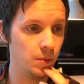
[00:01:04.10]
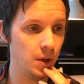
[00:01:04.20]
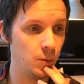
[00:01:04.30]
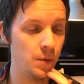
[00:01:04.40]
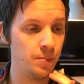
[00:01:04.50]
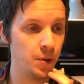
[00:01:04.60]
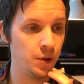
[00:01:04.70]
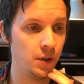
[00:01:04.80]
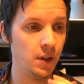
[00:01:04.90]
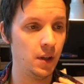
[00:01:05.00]
where one
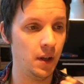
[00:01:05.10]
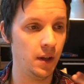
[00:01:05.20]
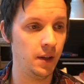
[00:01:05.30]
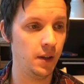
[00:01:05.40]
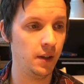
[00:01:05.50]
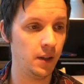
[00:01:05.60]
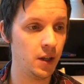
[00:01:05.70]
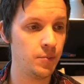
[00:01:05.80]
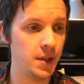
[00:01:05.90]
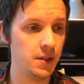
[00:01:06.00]
button
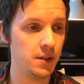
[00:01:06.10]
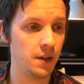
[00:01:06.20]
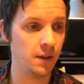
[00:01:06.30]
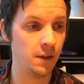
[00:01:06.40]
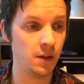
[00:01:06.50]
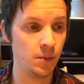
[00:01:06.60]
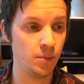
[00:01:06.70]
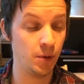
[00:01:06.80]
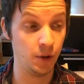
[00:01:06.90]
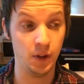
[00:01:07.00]
decrements and another
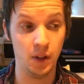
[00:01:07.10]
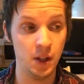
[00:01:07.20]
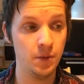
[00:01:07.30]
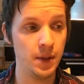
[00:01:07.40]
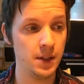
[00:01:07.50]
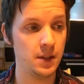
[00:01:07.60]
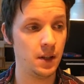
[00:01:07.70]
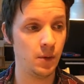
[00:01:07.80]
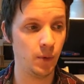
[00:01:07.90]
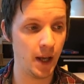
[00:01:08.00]
button increments,
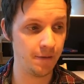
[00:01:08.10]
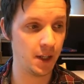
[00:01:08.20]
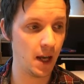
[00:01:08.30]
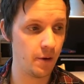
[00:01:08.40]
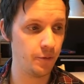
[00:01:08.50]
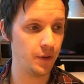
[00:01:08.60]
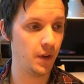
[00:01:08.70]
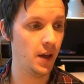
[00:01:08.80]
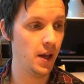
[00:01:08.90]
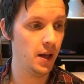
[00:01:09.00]
and we have the count.
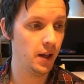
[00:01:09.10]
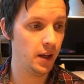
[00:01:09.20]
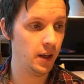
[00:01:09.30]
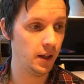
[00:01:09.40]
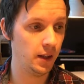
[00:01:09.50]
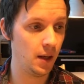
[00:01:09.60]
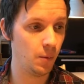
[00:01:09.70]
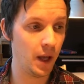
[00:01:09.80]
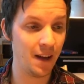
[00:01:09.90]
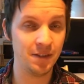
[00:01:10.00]
And then
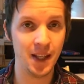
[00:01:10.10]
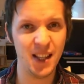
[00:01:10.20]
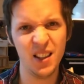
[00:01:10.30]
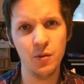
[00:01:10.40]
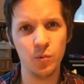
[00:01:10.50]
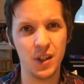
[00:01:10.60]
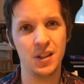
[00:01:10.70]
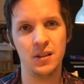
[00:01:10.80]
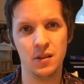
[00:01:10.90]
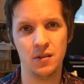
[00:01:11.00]
we have data, which
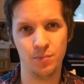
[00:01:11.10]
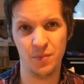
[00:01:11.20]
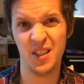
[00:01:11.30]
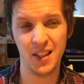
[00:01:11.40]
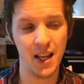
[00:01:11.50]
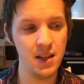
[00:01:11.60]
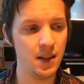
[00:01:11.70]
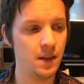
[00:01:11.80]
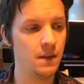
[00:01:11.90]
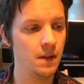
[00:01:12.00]
is
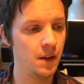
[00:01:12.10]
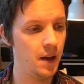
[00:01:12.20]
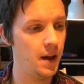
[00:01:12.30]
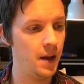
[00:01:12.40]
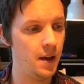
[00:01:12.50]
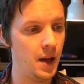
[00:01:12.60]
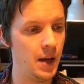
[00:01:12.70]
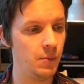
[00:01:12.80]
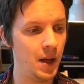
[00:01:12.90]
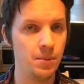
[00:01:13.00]
state,
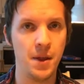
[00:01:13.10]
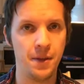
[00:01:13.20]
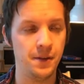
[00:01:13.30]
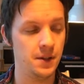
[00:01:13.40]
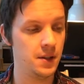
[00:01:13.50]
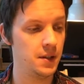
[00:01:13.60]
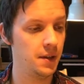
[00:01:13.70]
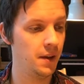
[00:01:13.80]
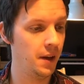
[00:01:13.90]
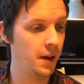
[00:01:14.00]
and we have methods
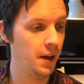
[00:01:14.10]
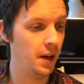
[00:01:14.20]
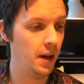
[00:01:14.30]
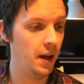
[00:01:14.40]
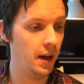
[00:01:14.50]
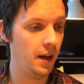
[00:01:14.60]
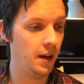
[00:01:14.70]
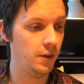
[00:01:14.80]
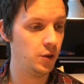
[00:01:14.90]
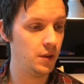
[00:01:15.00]

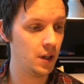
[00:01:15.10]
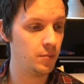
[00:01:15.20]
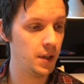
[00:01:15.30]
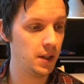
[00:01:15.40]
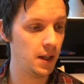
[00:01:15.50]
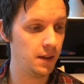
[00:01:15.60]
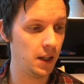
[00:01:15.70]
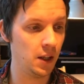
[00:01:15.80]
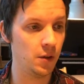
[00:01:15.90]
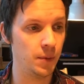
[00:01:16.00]
to decrement and
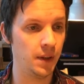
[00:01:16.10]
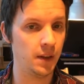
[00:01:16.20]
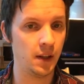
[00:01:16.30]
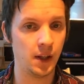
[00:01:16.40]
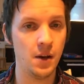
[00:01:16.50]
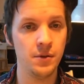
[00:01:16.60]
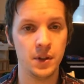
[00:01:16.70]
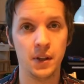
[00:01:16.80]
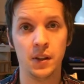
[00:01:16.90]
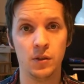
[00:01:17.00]
increment that count,
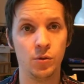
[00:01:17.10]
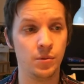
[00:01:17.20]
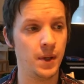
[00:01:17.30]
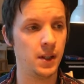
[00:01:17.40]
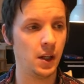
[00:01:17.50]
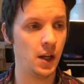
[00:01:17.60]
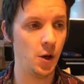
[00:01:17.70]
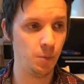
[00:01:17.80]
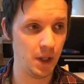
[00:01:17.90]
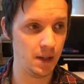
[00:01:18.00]
and it automatically
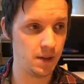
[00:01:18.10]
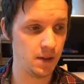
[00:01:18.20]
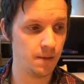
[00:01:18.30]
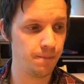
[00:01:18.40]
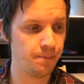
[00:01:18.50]
updates.